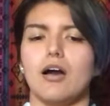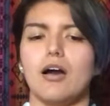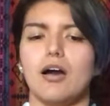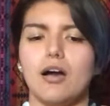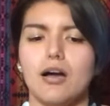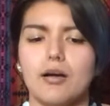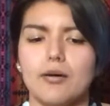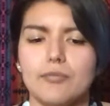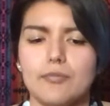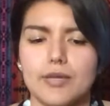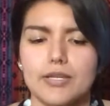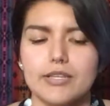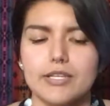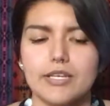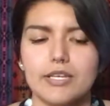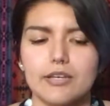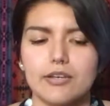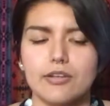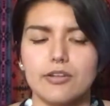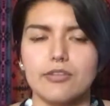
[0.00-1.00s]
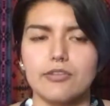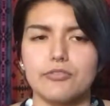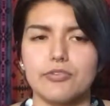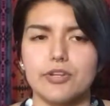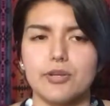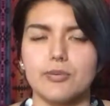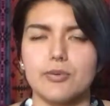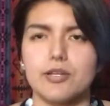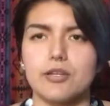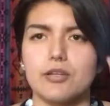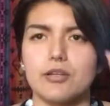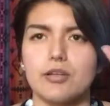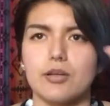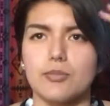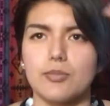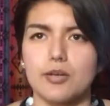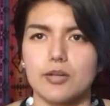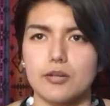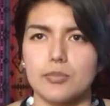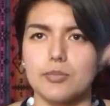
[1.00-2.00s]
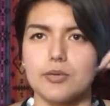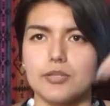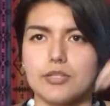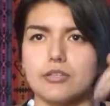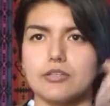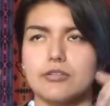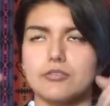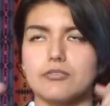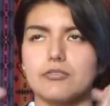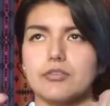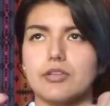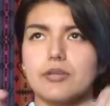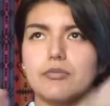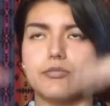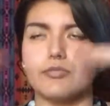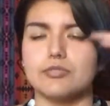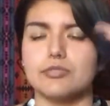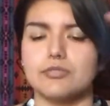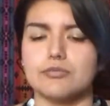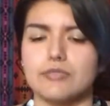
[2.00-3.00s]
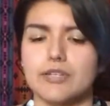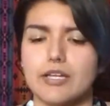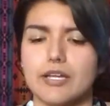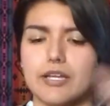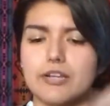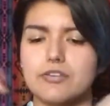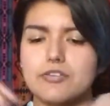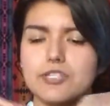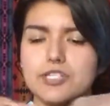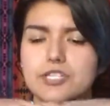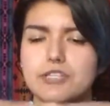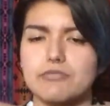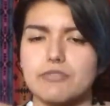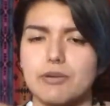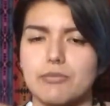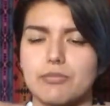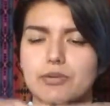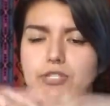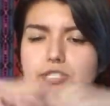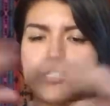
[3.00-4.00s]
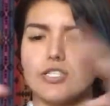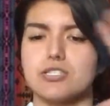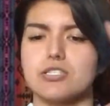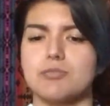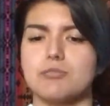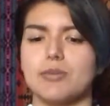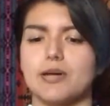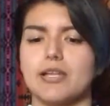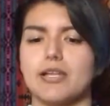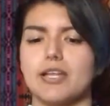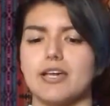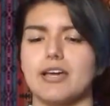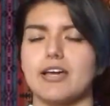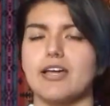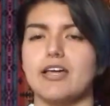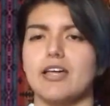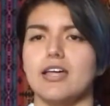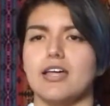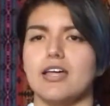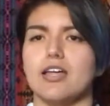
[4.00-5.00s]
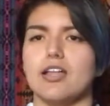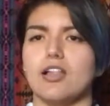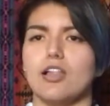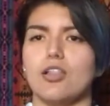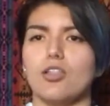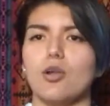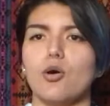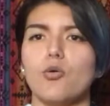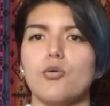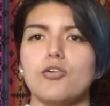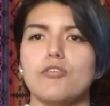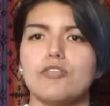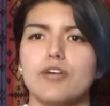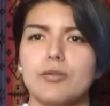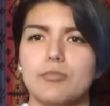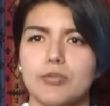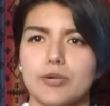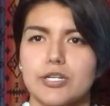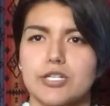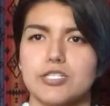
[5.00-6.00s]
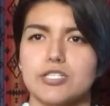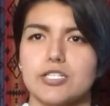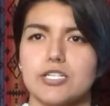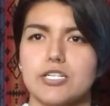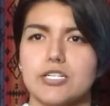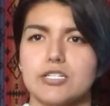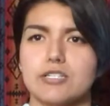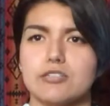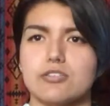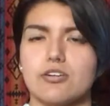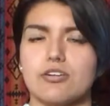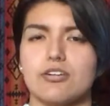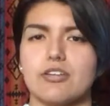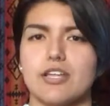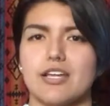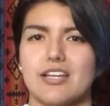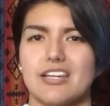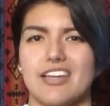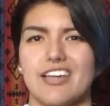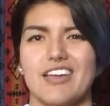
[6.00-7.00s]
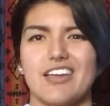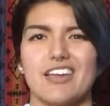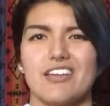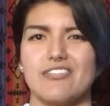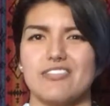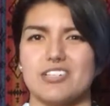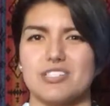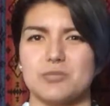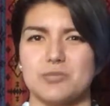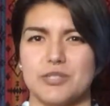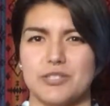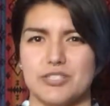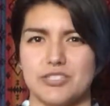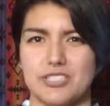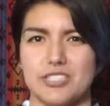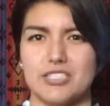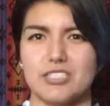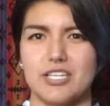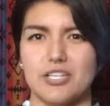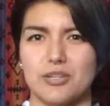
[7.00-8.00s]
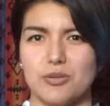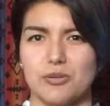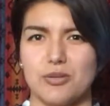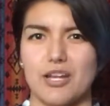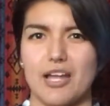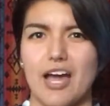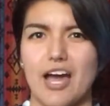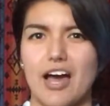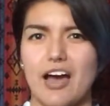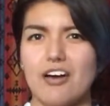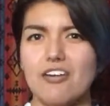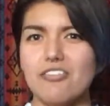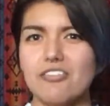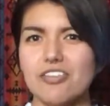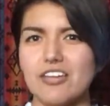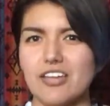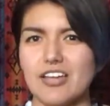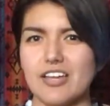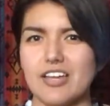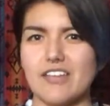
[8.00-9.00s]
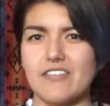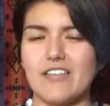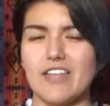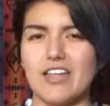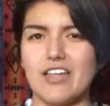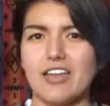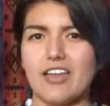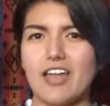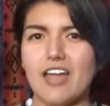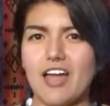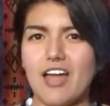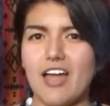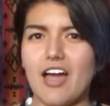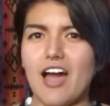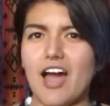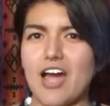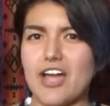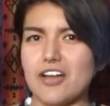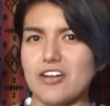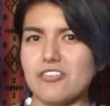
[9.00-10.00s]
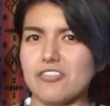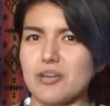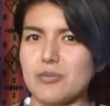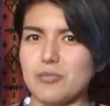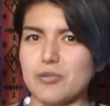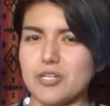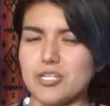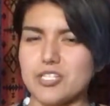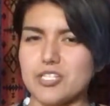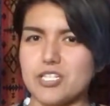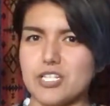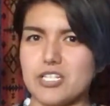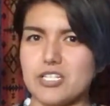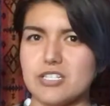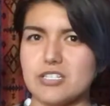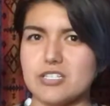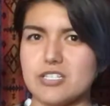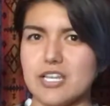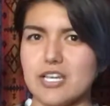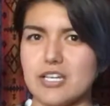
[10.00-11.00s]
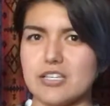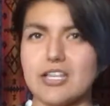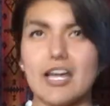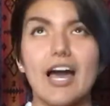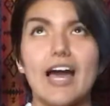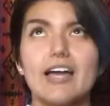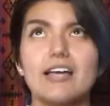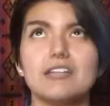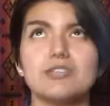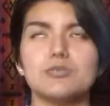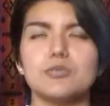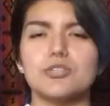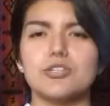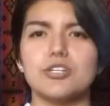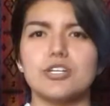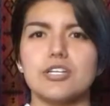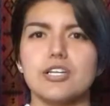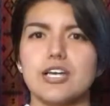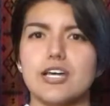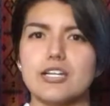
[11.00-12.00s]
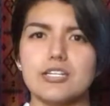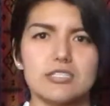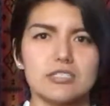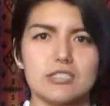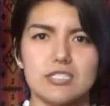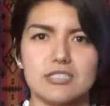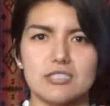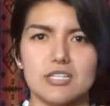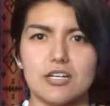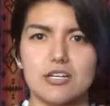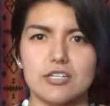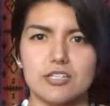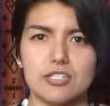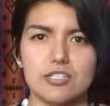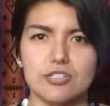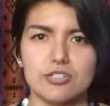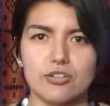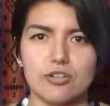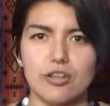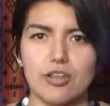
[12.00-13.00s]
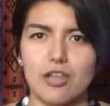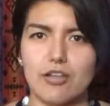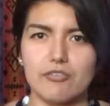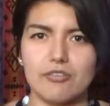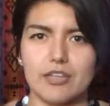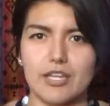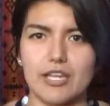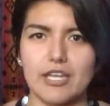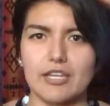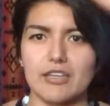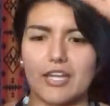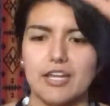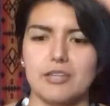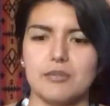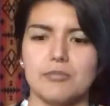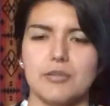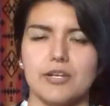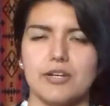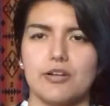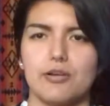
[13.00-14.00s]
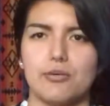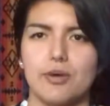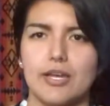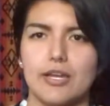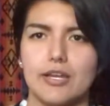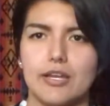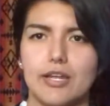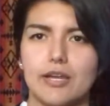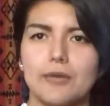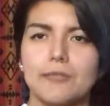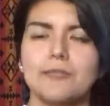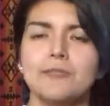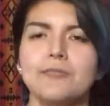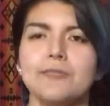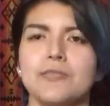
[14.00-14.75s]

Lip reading: I think in another video I'm gonna put the different levels of like energy and vibrations, but like lower vibrations are like negative experiences that you would have, and then higher vibration is like the highest one you could get is unconditional love and like enlightenment and awakening.